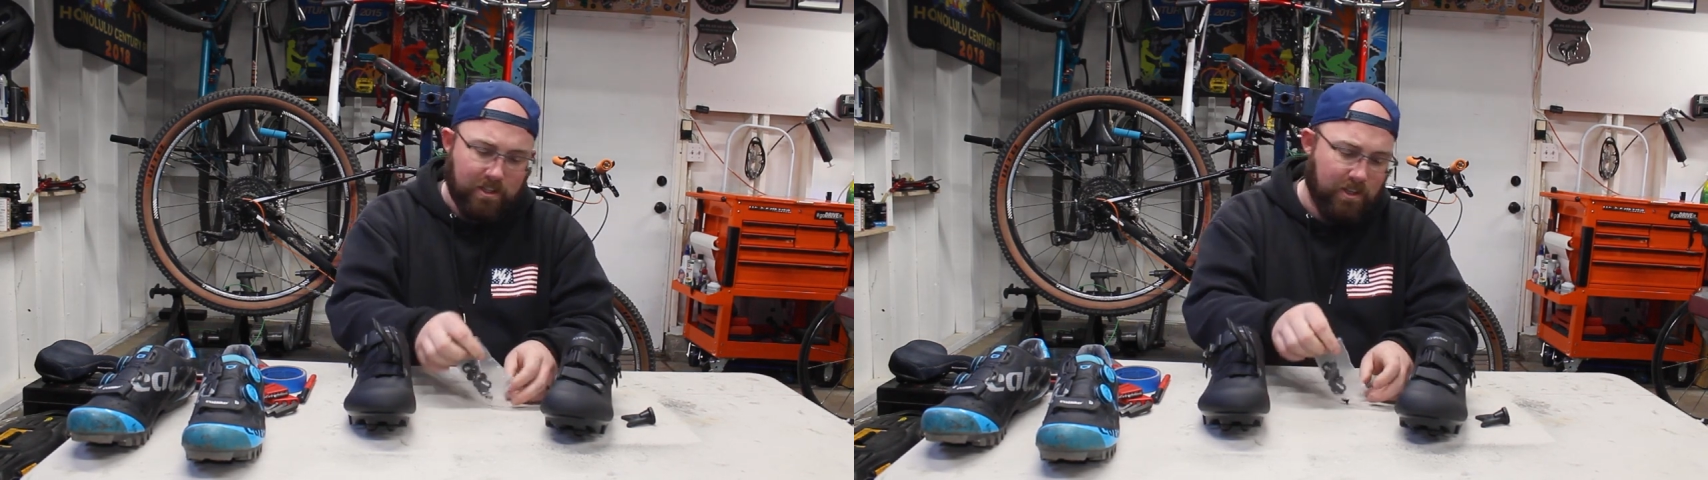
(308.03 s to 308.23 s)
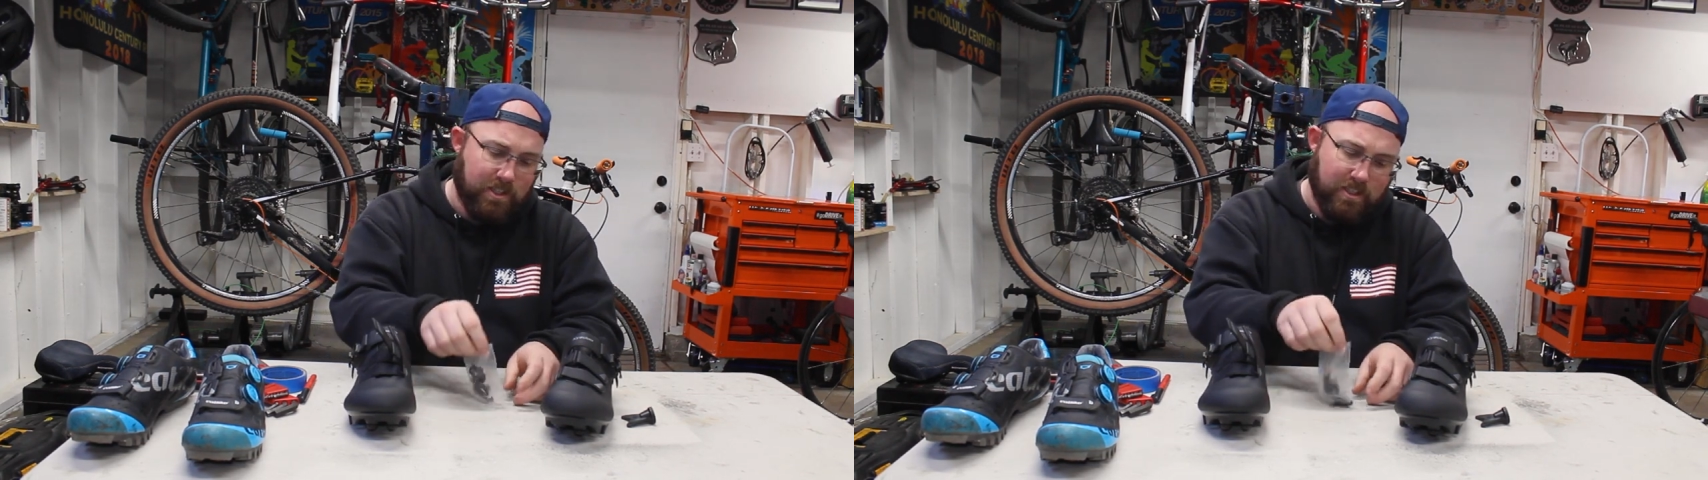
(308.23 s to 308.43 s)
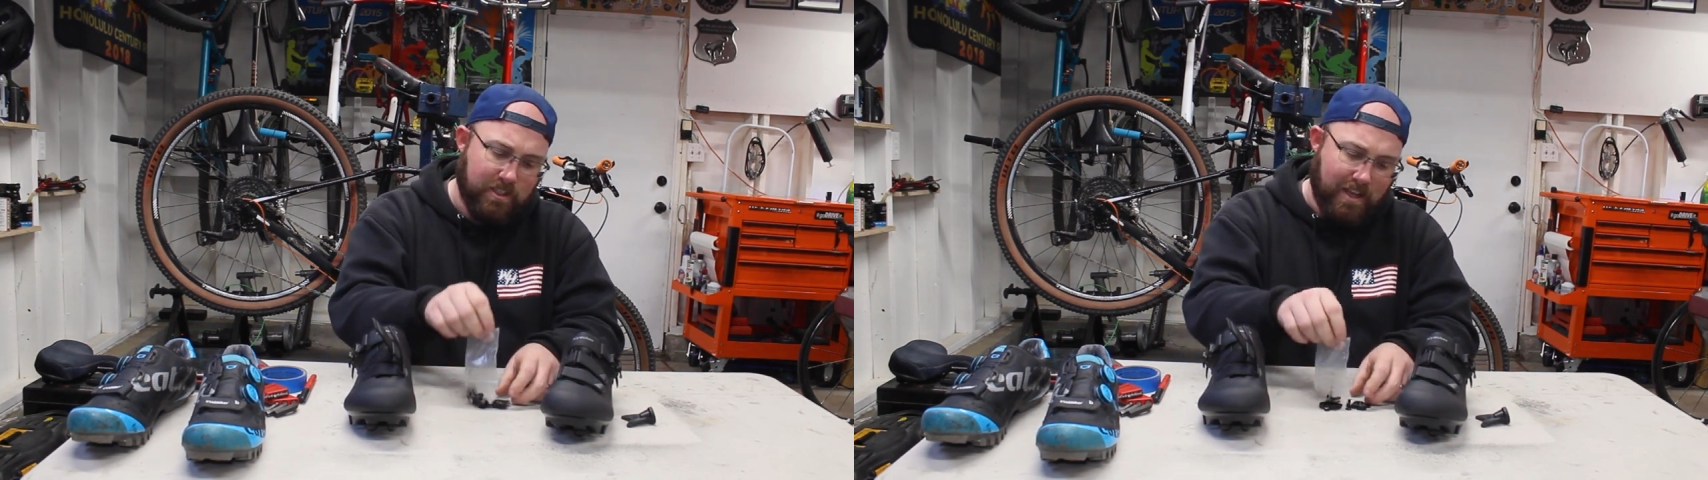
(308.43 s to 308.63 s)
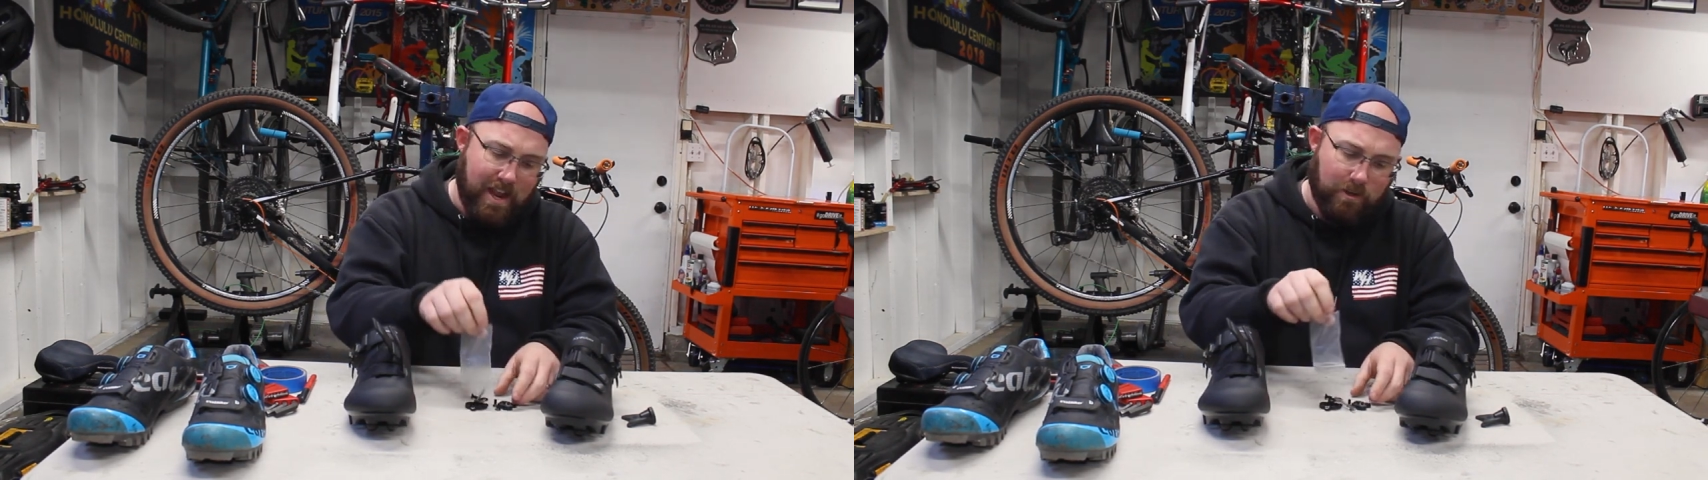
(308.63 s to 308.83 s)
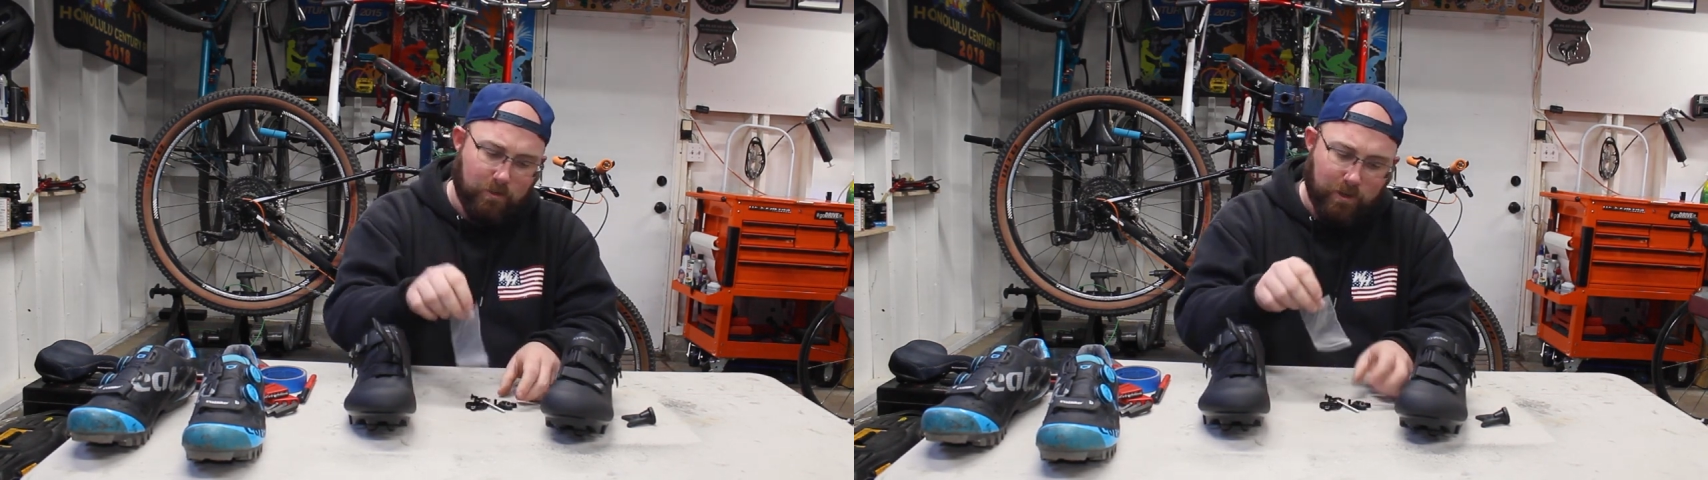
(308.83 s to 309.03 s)
they're just the
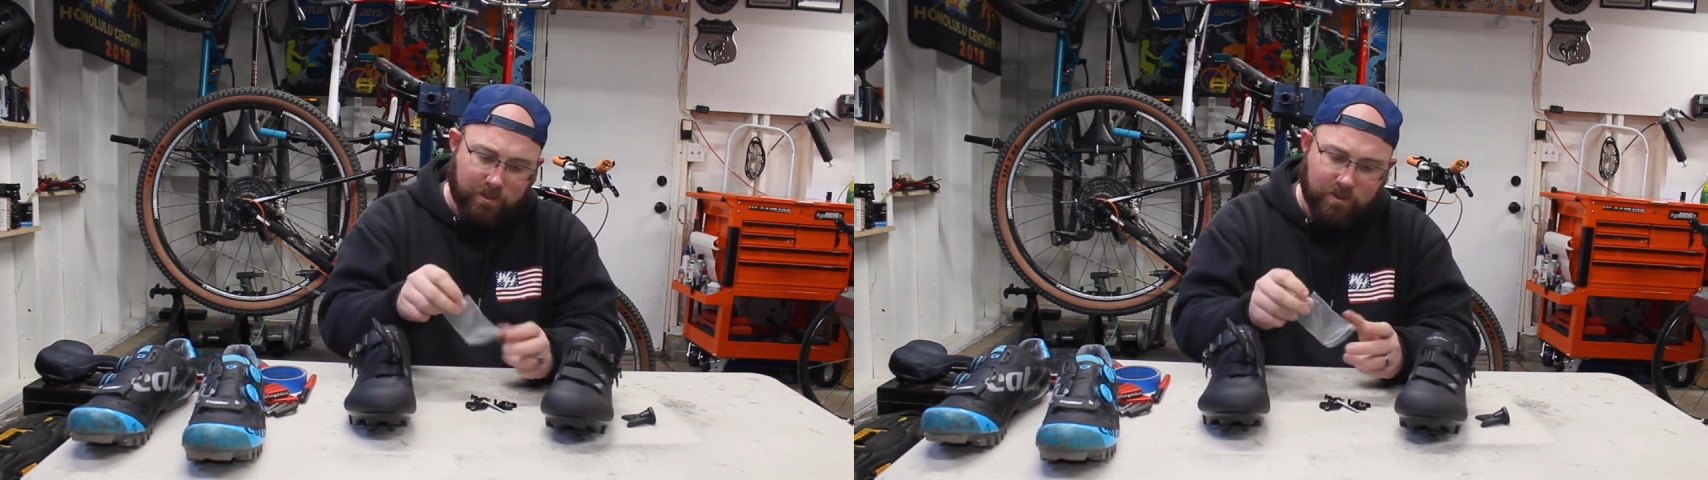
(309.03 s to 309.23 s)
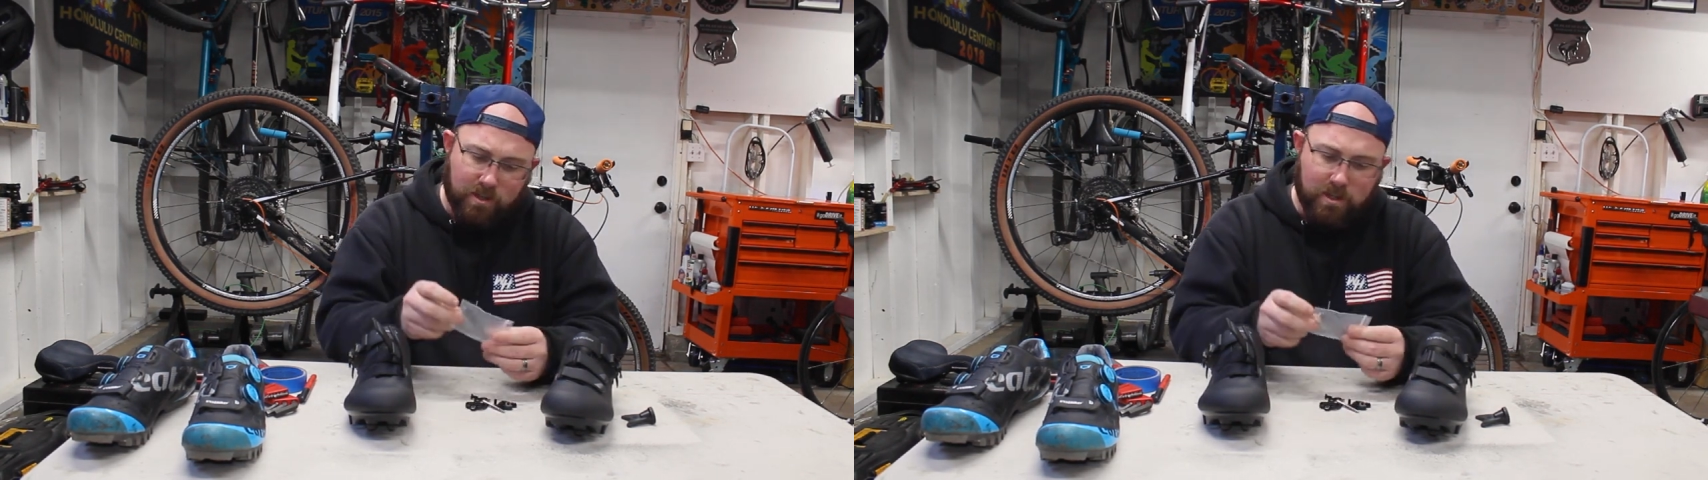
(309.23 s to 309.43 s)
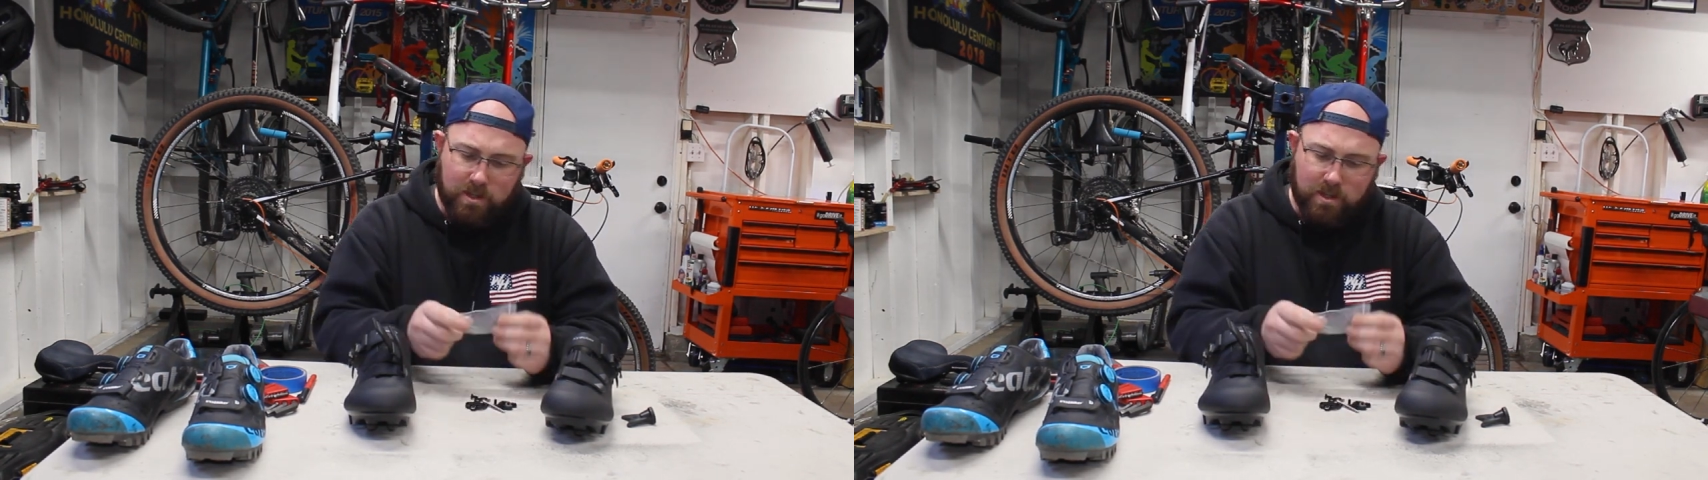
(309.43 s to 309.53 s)
standard ones.